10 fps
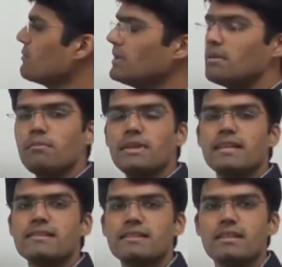should be
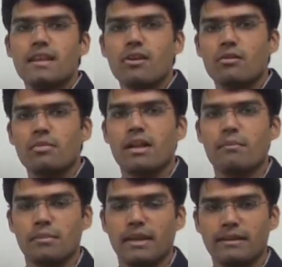B and C cannot be
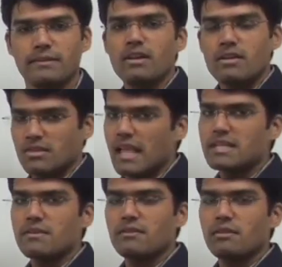compared. So that
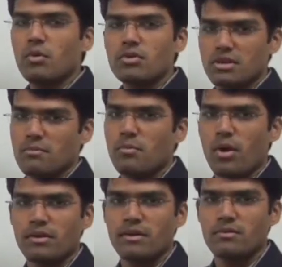is one of the most
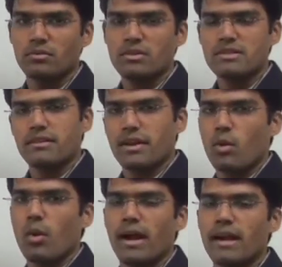important rules
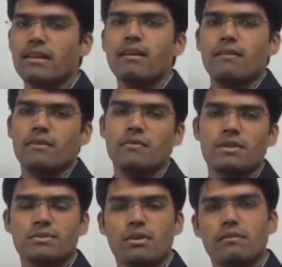required when we
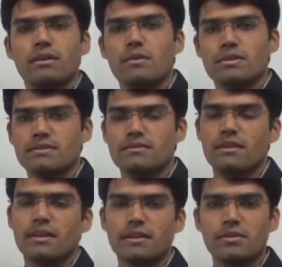are solving questions
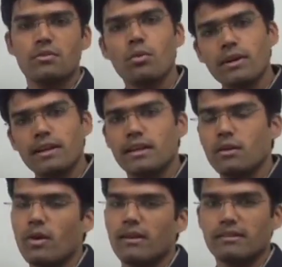related to coded
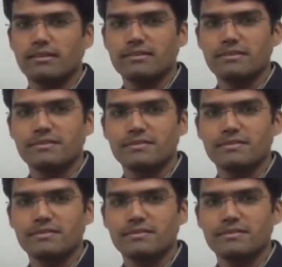inequalities.